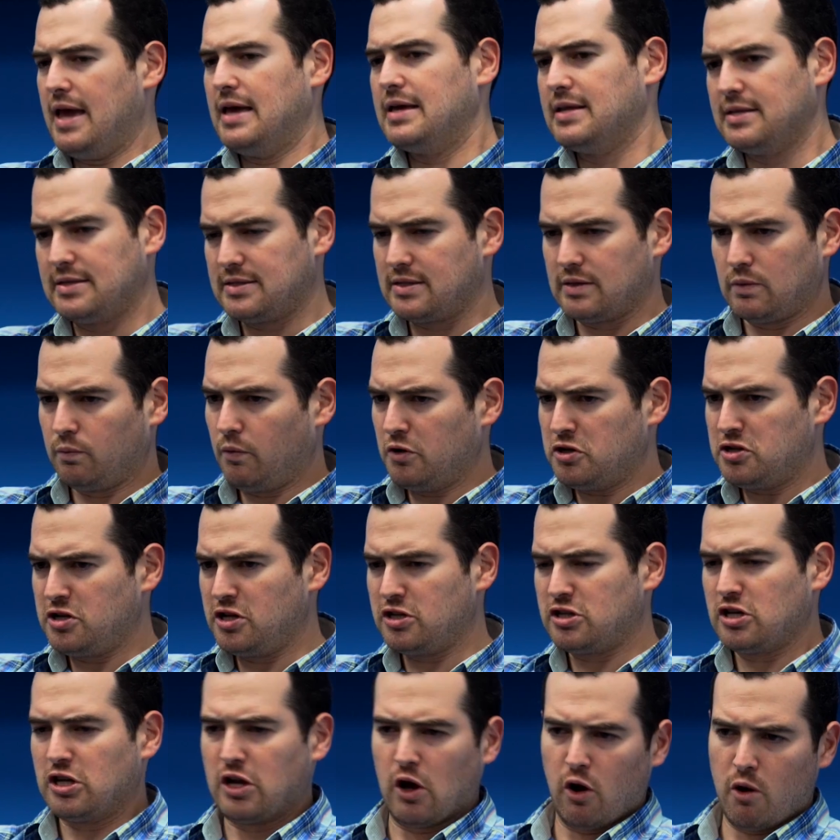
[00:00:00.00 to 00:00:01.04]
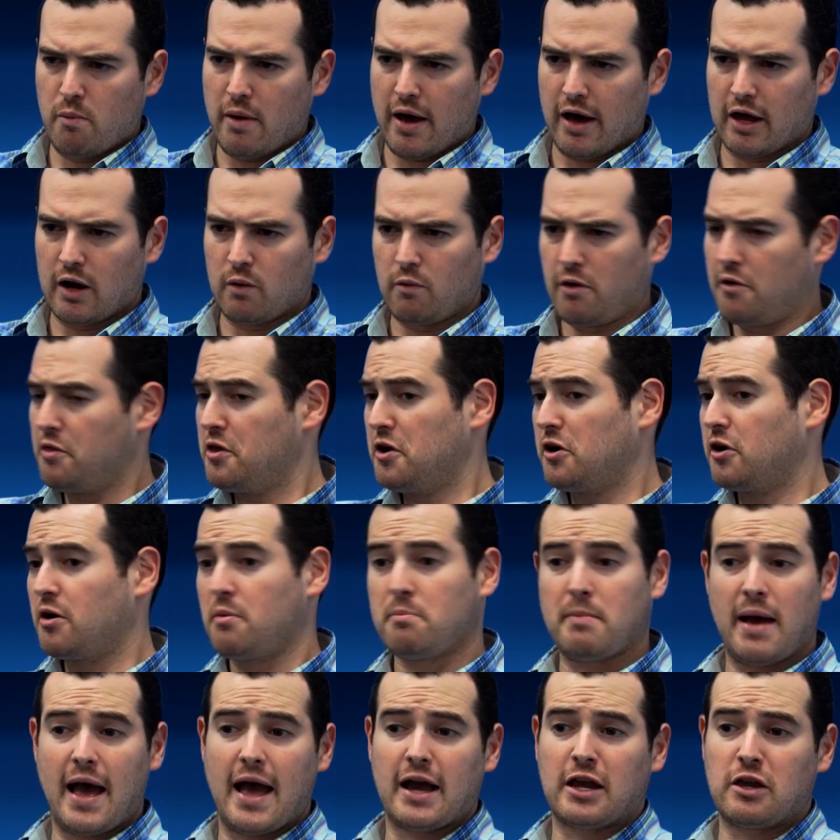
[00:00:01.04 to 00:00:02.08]
is and what you need to know about it whether you're a
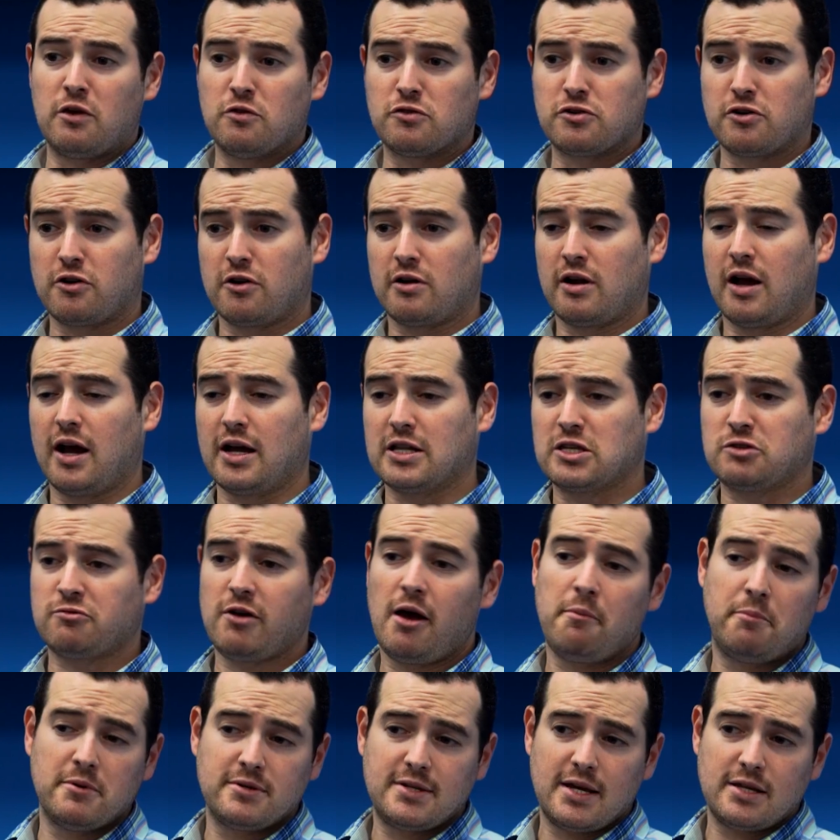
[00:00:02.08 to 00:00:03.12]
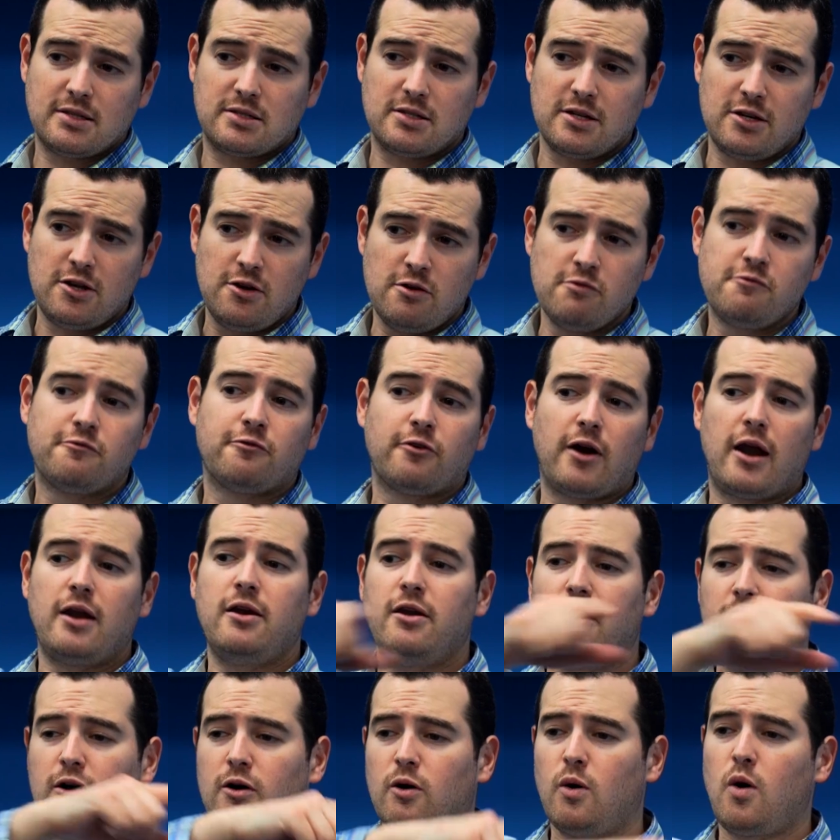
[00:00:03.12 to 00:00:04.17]
Mac user or not. So I present to you,
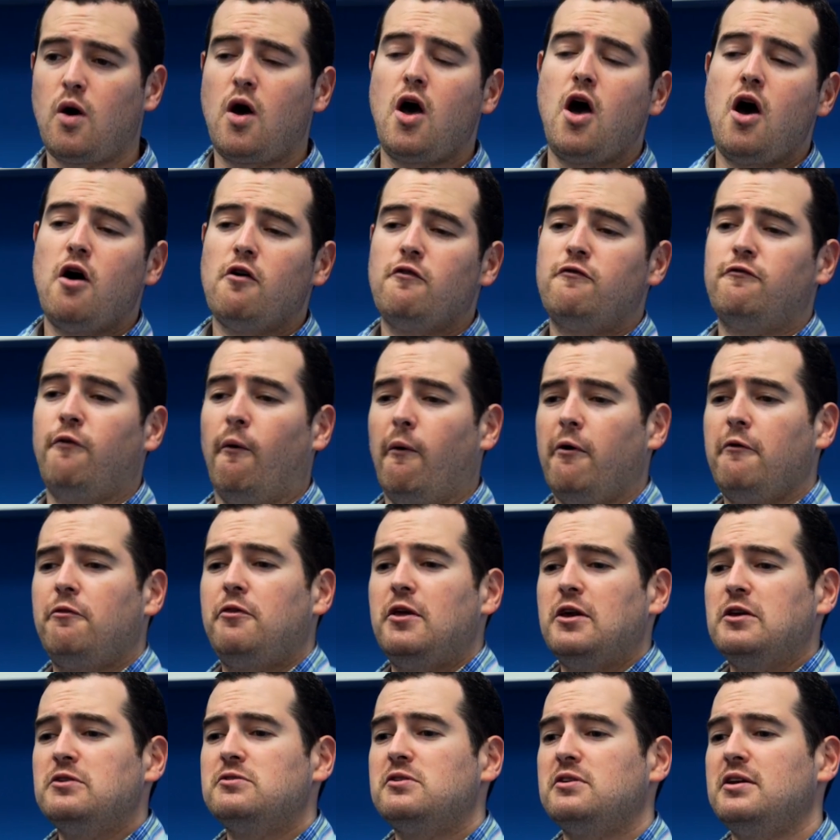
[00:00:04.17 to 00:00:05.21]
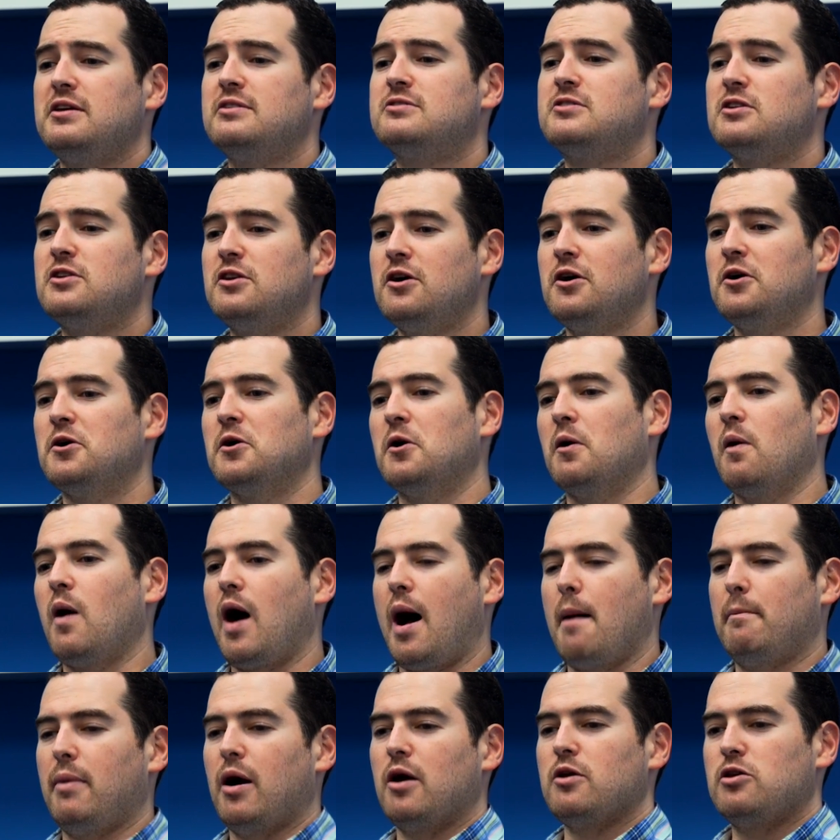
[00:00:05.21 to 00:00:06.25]
friendo, four things you need to
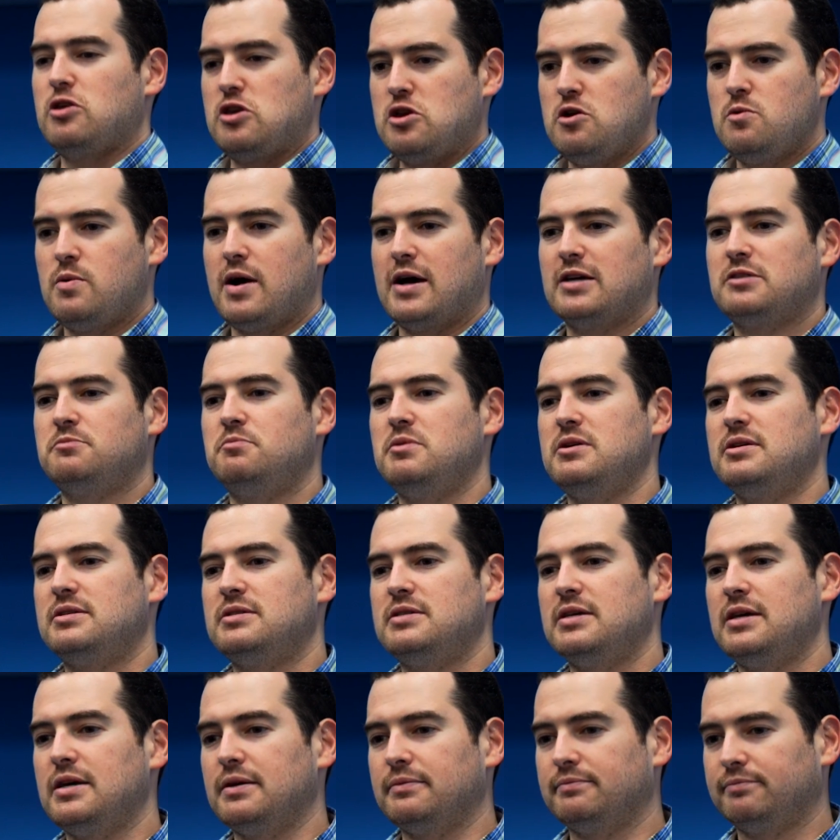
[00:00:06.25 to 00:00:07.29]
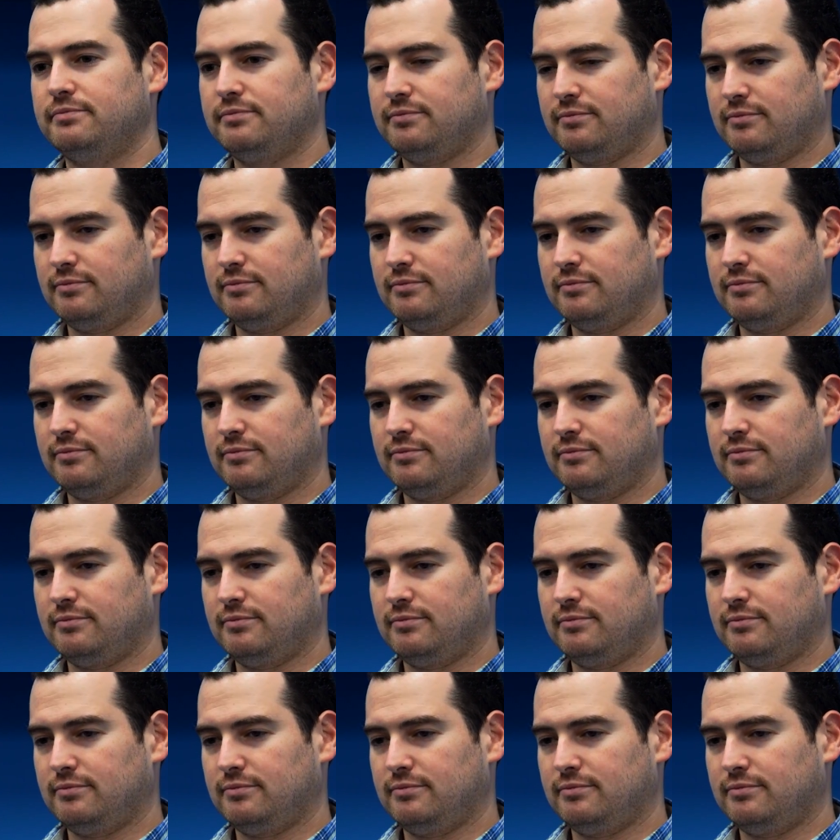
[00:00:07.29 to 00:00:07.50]
know about USB-C.